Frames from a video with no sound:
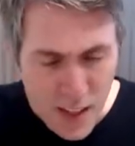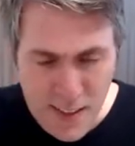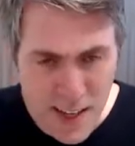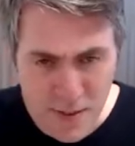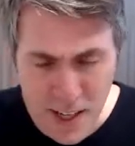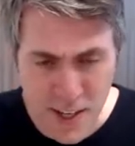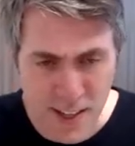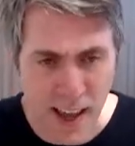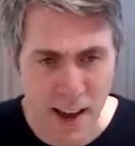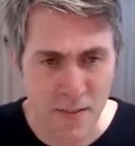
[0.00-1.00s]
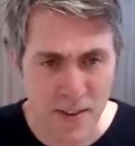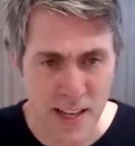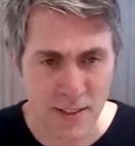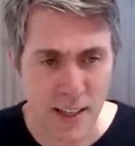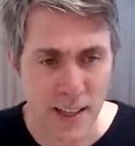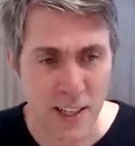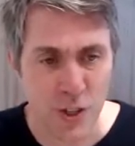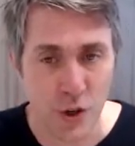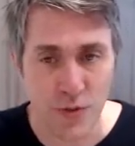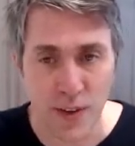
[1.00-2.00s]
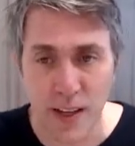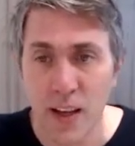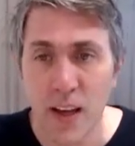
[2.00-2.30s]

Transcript: Definitely check it out if it sounds like it's your thing.